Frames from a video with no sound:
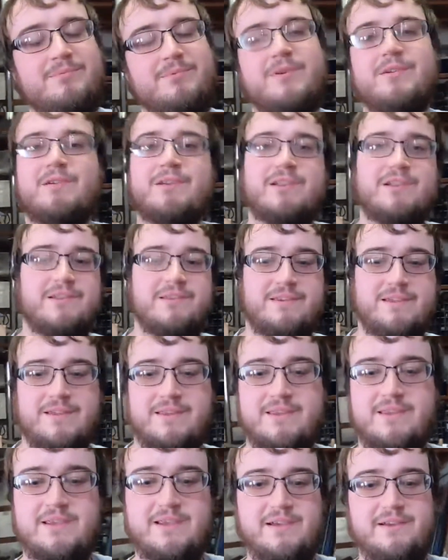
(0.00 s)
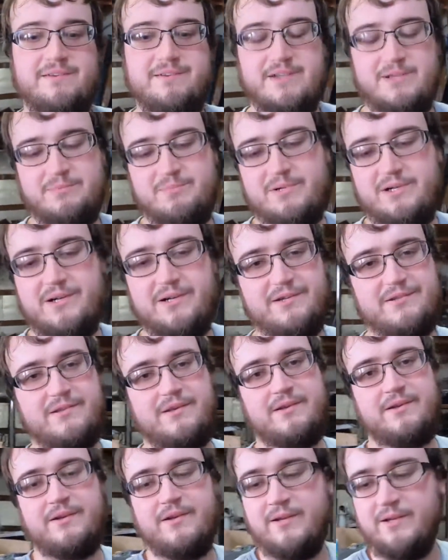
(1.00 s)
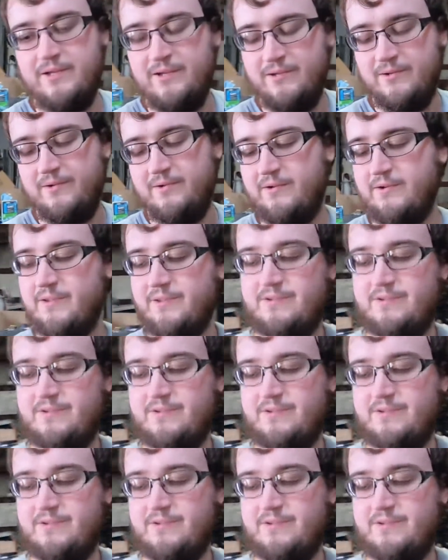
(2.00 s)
We were going to set the Caltrac bars, or